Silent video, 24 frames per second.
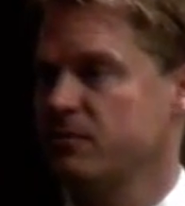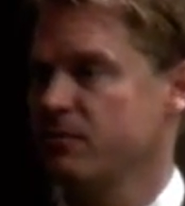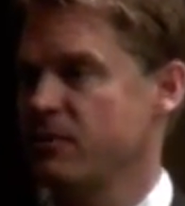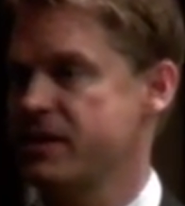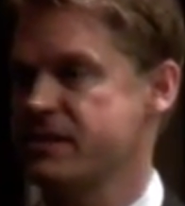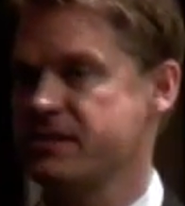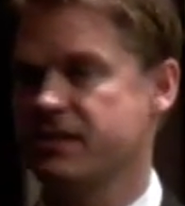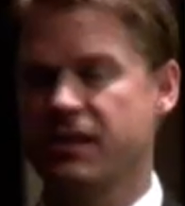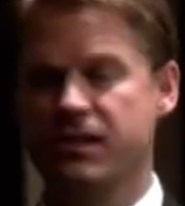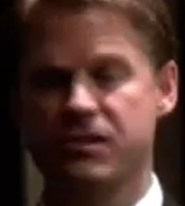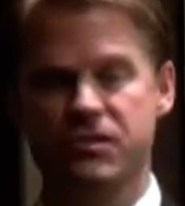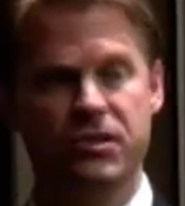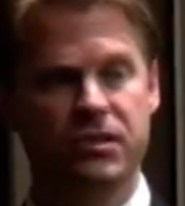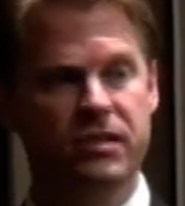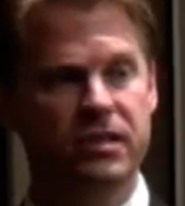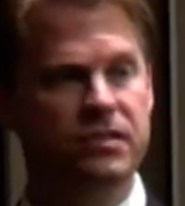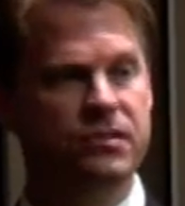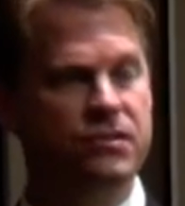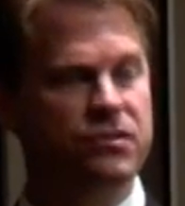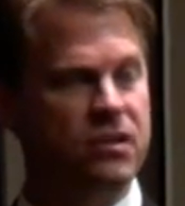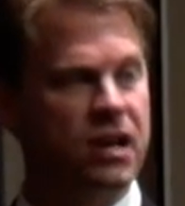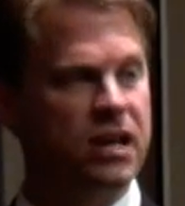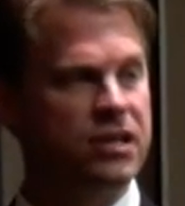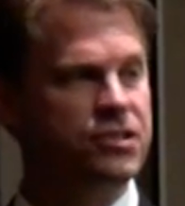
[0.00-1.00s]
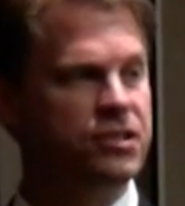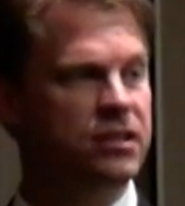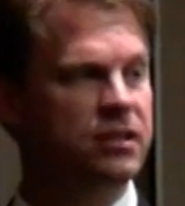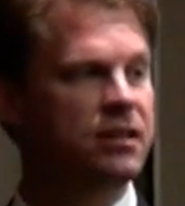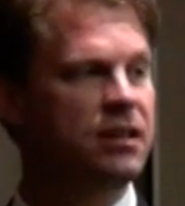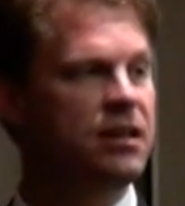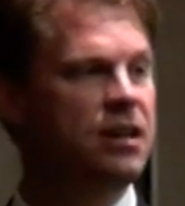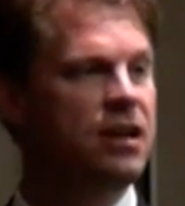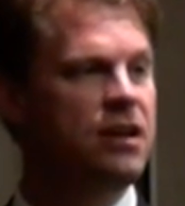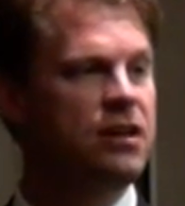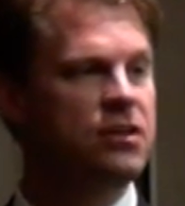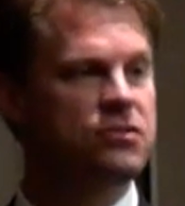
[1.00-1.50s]
for residential construction.
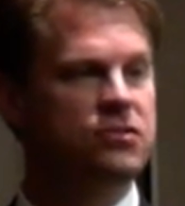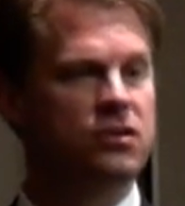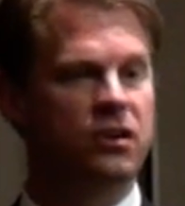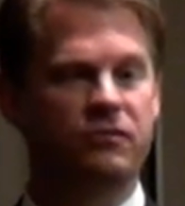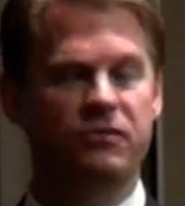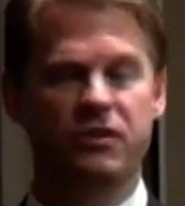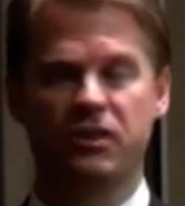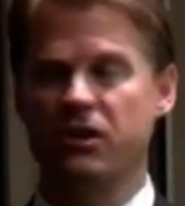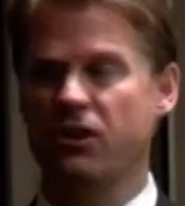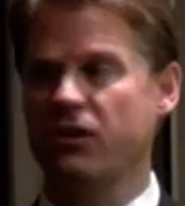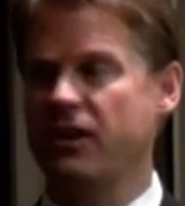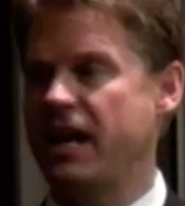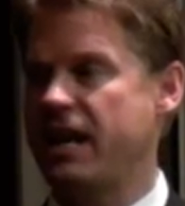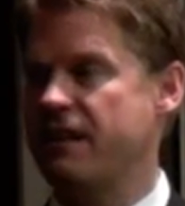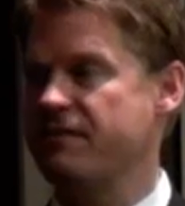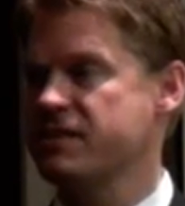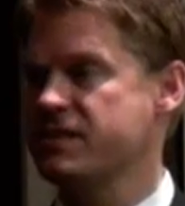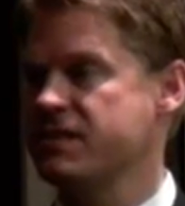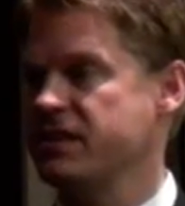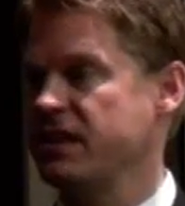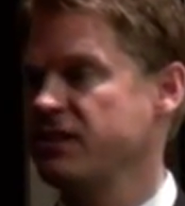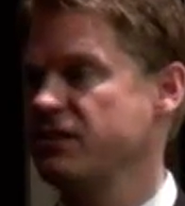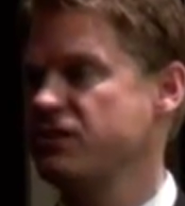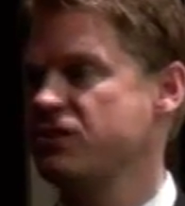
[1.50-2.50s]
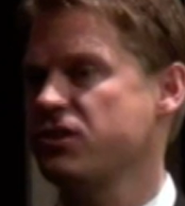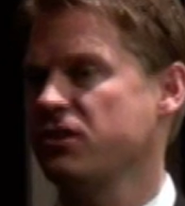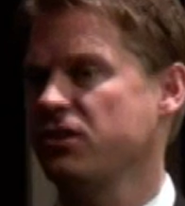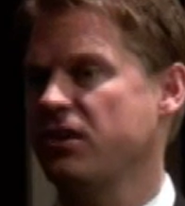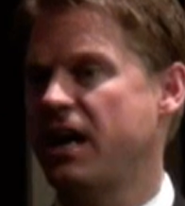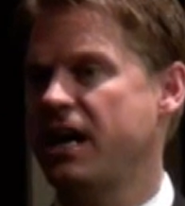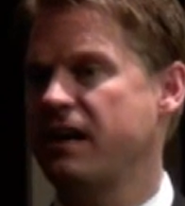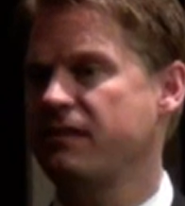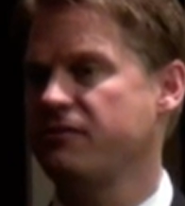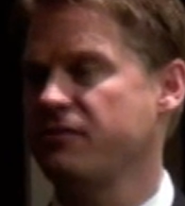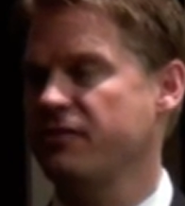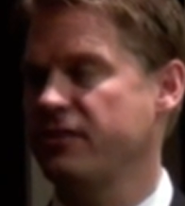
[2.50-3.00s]
So if you don't have a signature
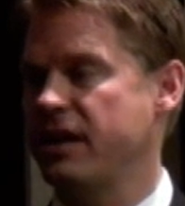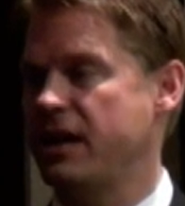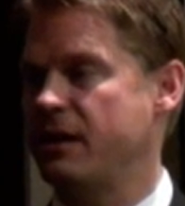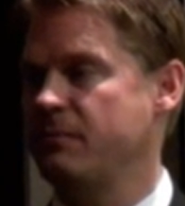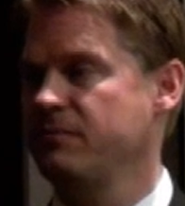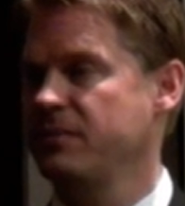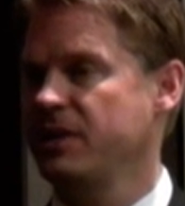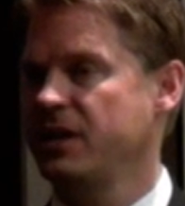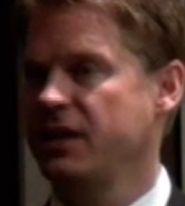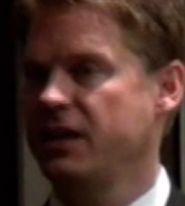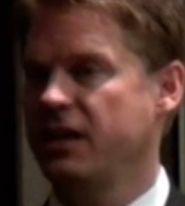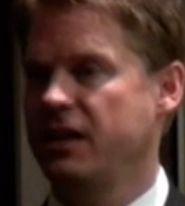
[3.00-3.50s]
line for them,